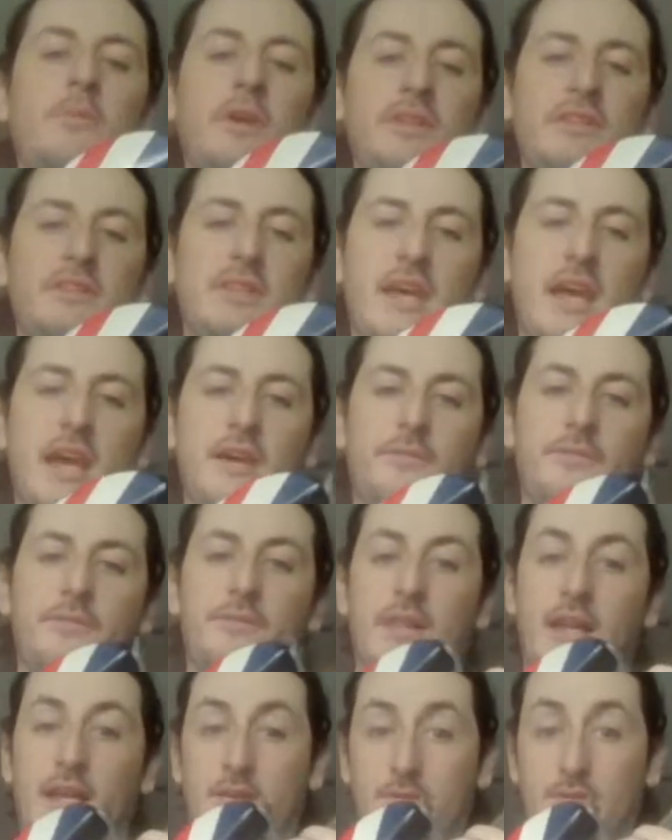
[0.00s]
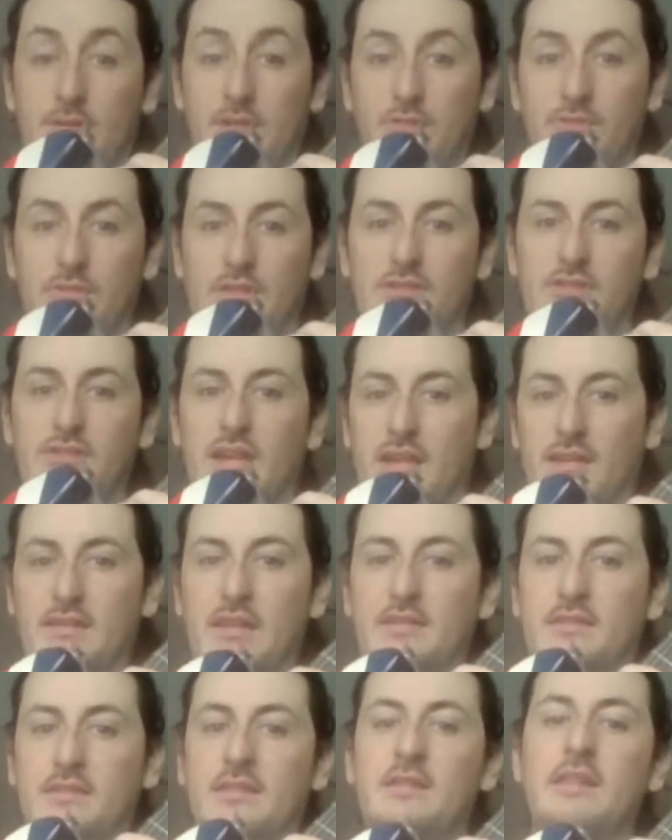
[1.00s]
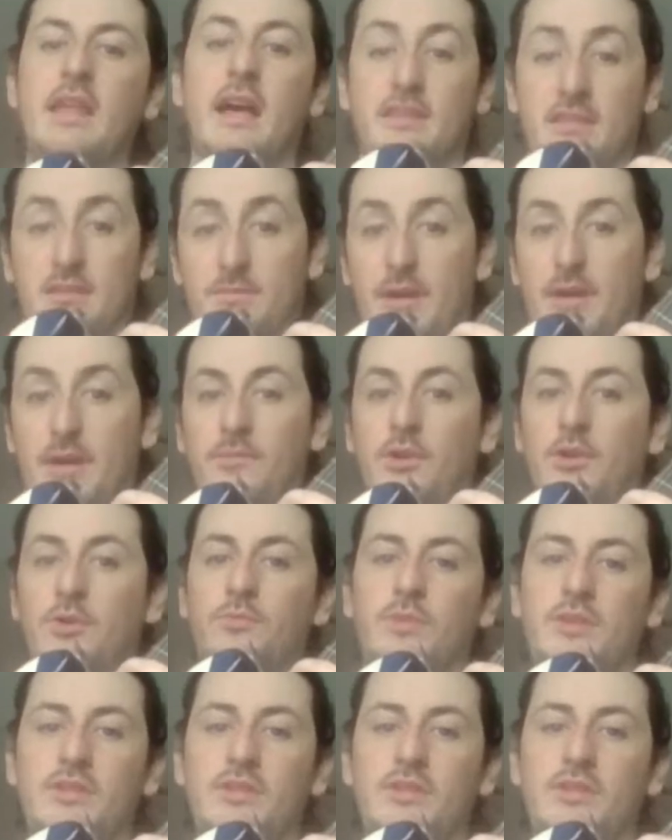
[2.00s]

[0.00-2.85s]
wants to have like Union Jack this and that in my room,